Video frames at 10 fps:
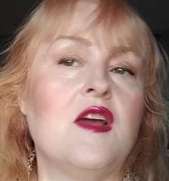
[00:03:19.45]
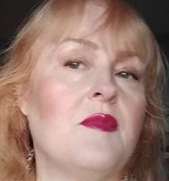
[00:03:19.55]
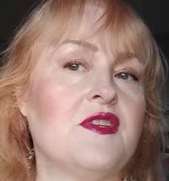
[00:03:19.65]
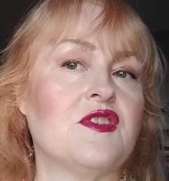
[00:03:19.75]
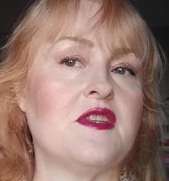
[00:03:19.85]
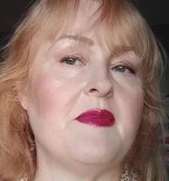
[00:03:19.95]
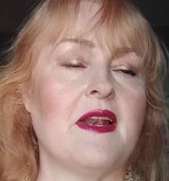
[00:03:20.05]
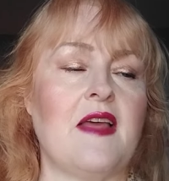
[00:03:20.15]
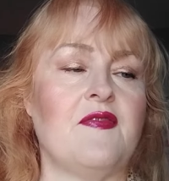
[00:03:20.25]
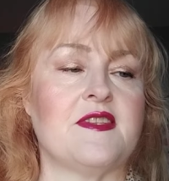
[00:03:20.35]
but it's just the
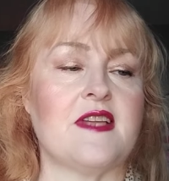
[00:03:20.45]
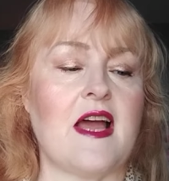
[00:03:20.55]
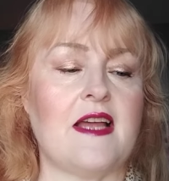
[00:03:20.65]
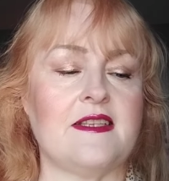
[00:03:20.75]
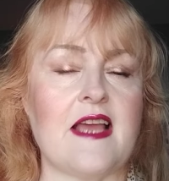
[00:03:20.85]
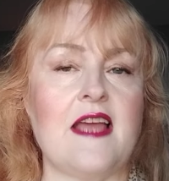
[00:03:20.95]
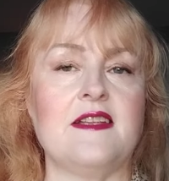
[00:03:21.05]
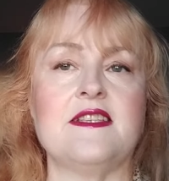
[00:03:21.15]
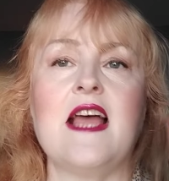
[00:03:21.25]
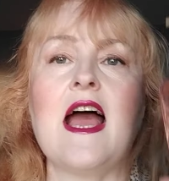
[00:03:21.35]
mid-lengths and ends